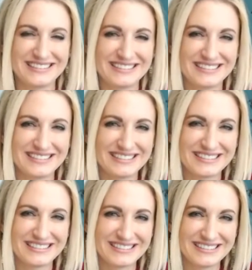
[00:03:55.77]

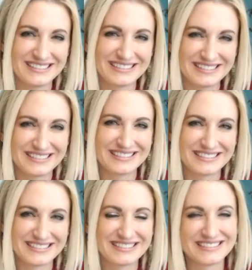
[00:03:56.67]

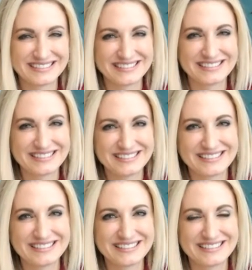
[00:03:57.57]

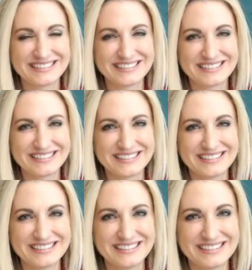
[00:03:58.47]

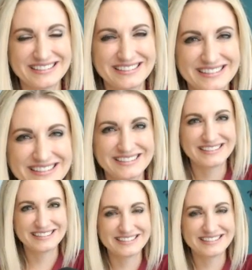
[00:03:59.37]
[no speech]